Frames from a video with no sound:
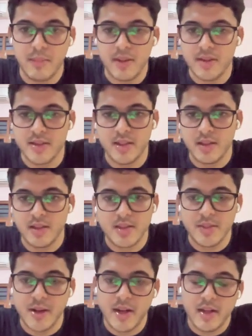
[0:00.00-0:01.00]

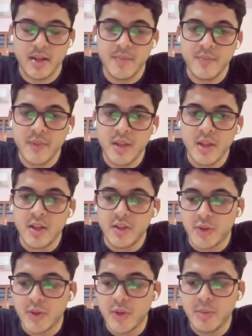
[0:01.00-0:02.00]
GMAT.
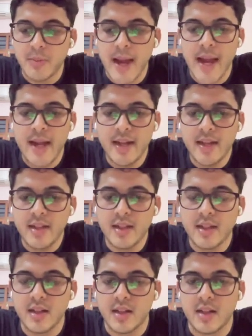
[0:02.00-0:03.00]
So BAT,
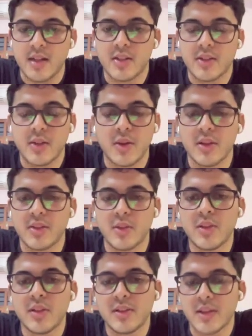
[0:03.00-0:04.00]

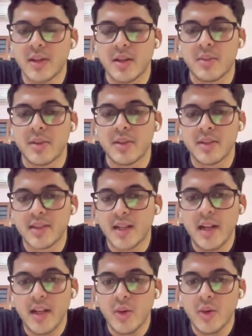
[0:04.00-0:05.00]
so this business
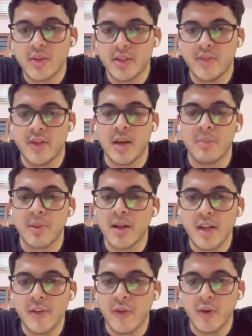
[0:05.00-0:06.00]
analytics course is
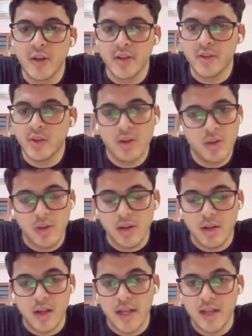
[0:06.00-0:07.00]
completely focused on
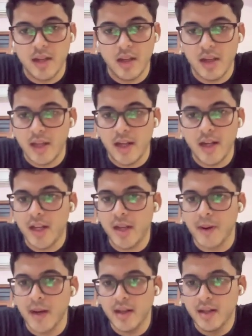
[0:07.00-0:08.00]
an
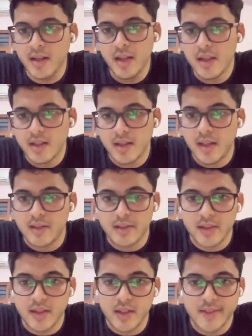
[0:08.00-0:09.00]
analytic part, that's
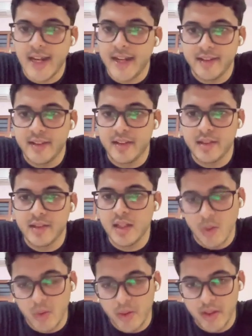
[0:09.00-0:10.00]
statistics
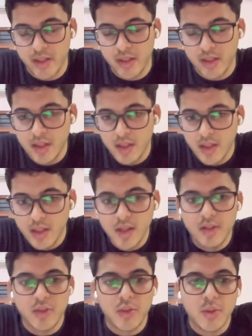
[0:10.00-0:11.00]
and coding.
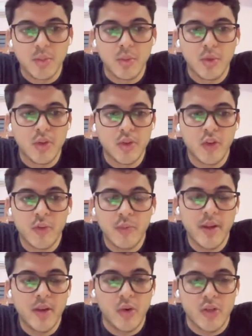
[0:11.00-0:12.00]
So most
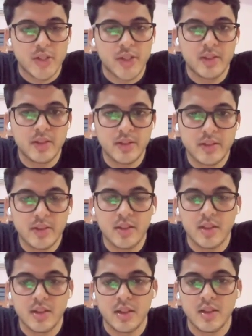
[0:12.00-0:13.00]
of my questions,
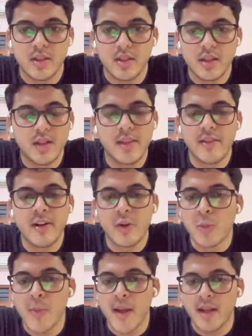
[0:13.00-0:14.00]
there were
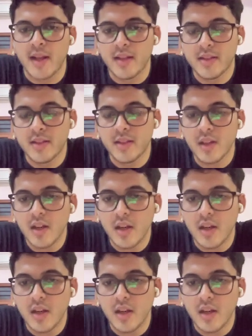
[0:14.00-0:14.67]
two panelists.